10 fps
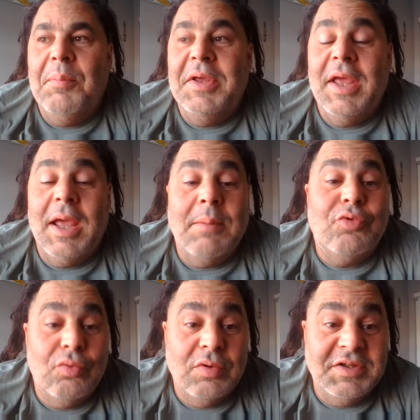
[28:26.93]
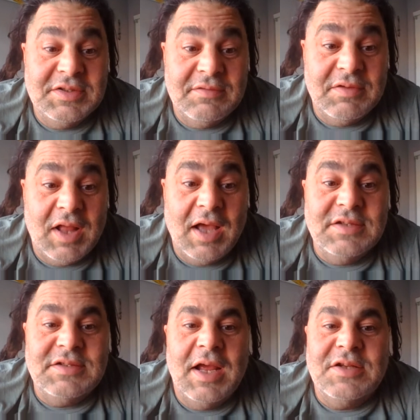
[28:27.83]
became truly
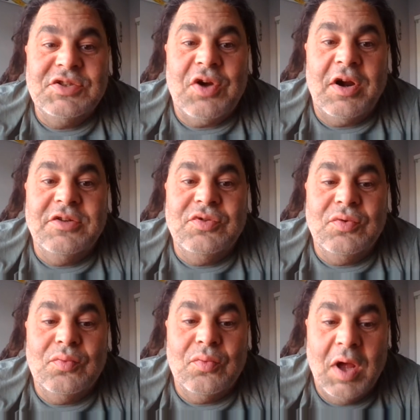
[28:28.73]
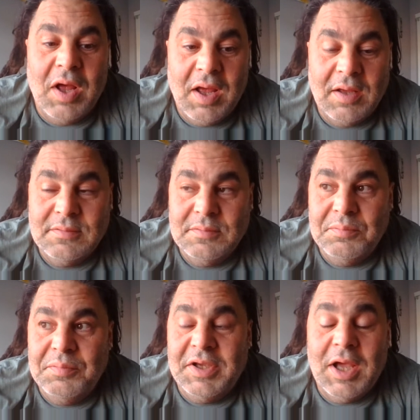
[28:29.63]
civilized and started to
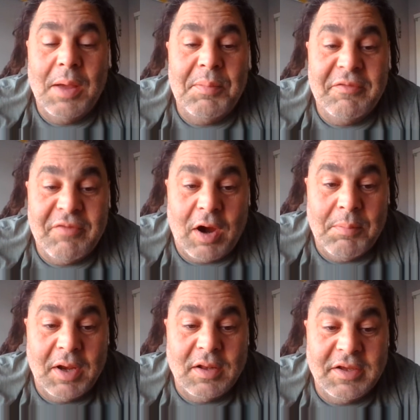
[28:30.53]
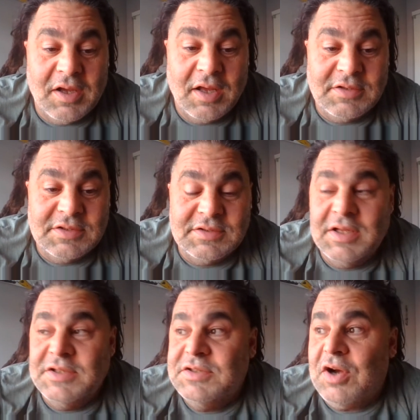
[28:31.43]
become environmentally conscious
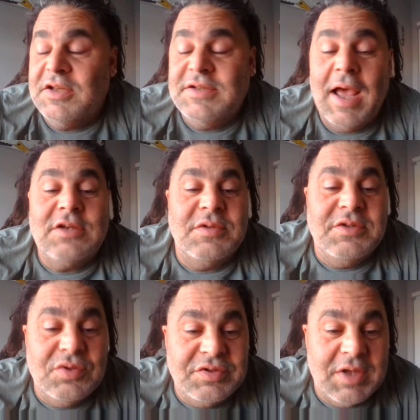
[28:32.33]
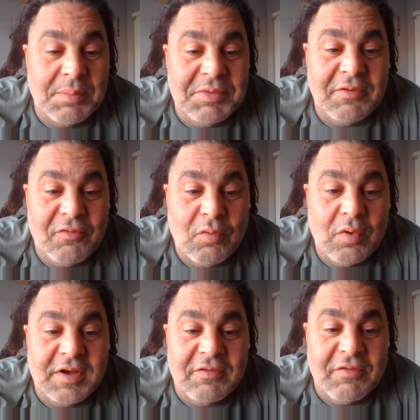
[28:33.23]
and started to actually do something
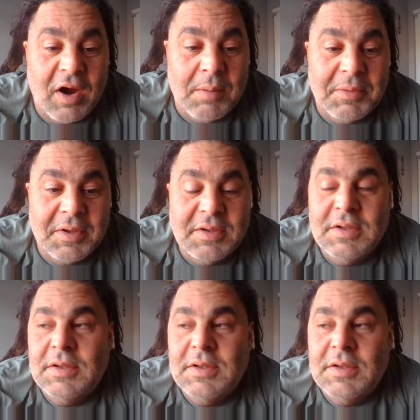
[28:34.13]
for the environment.